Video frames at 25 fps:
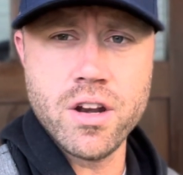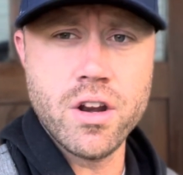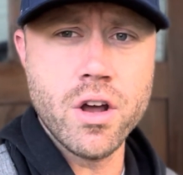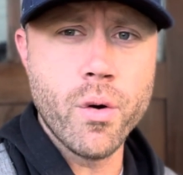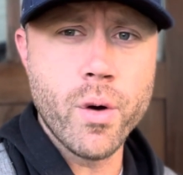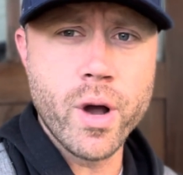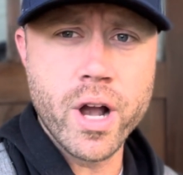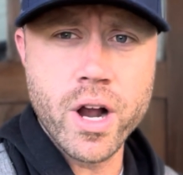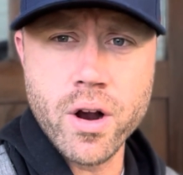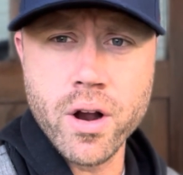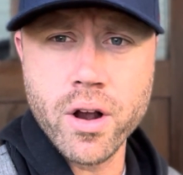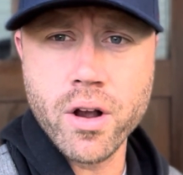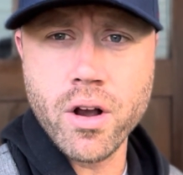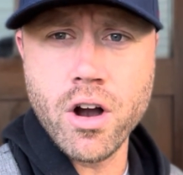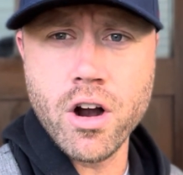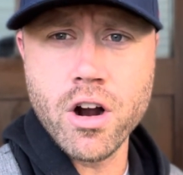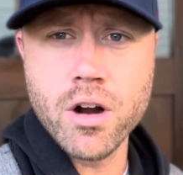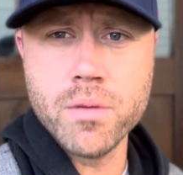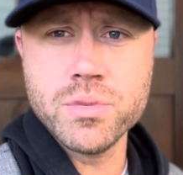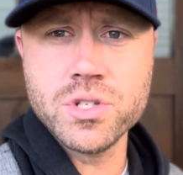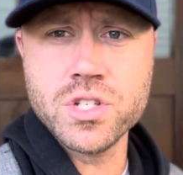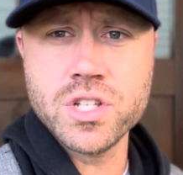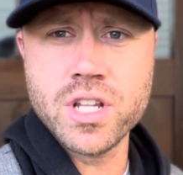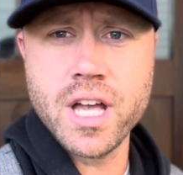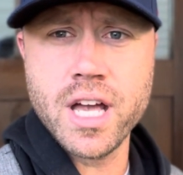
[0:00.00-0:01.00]
No Arik
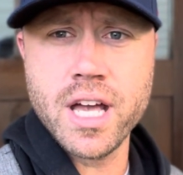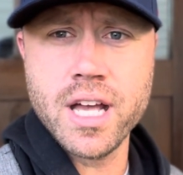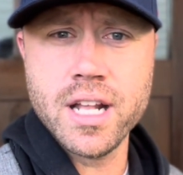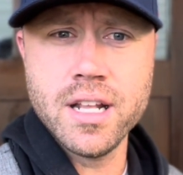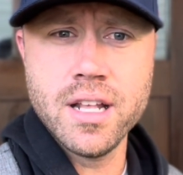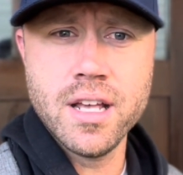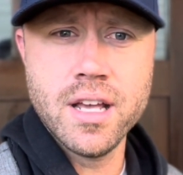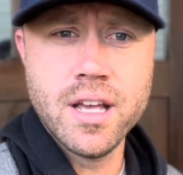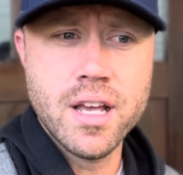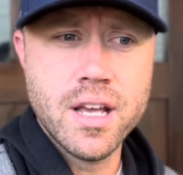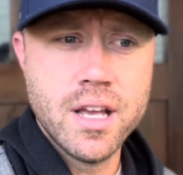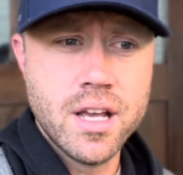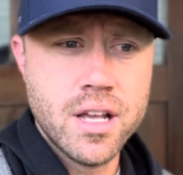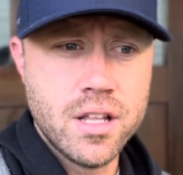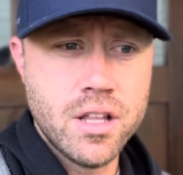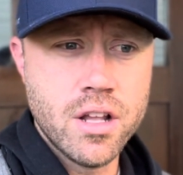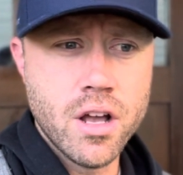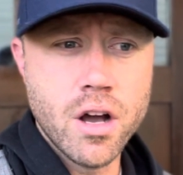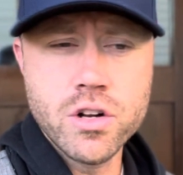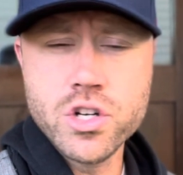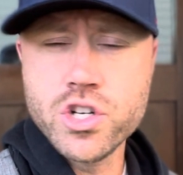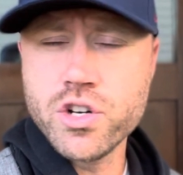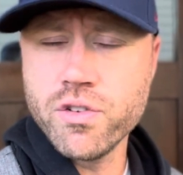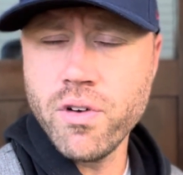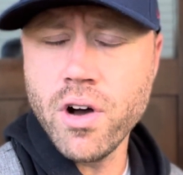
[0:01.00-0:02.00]
Armstead,
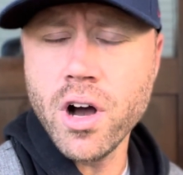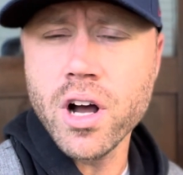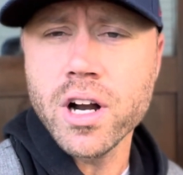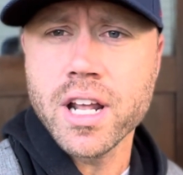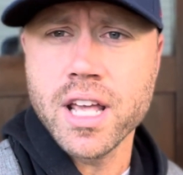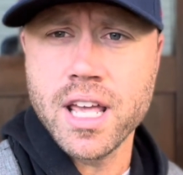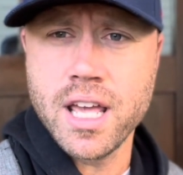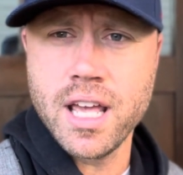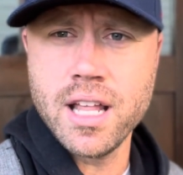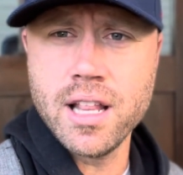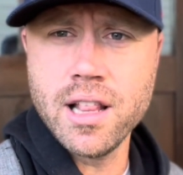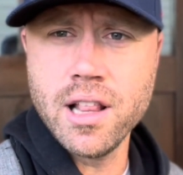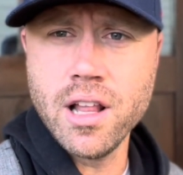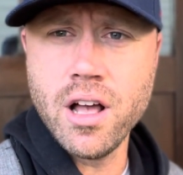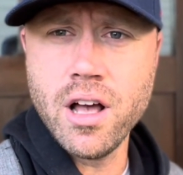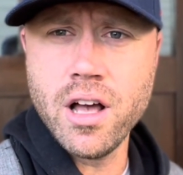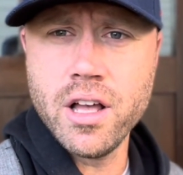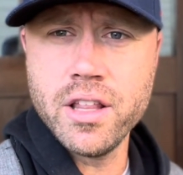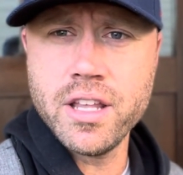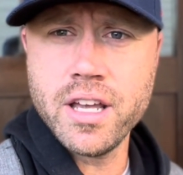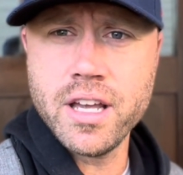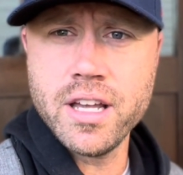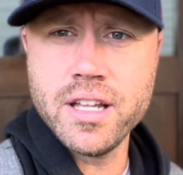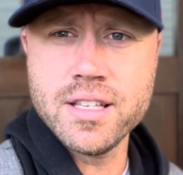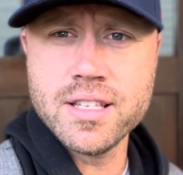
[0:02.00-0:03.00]
no Javon Kinlaw
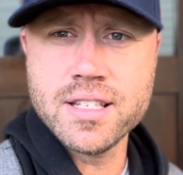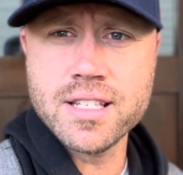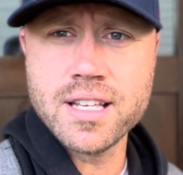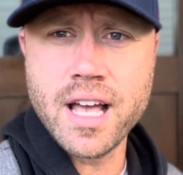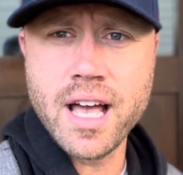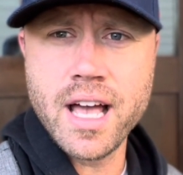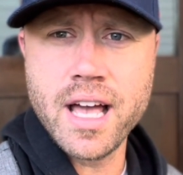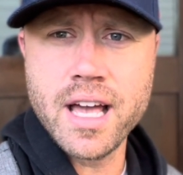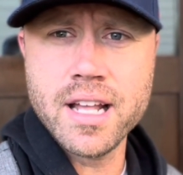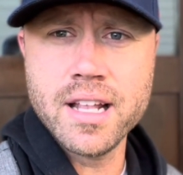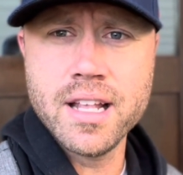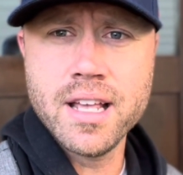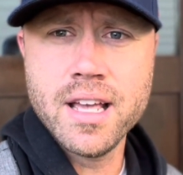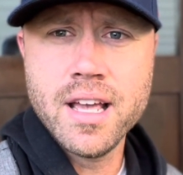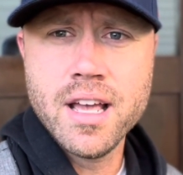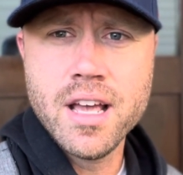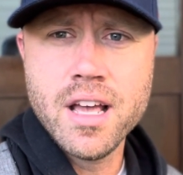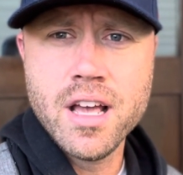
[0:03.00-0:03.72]
on the inside,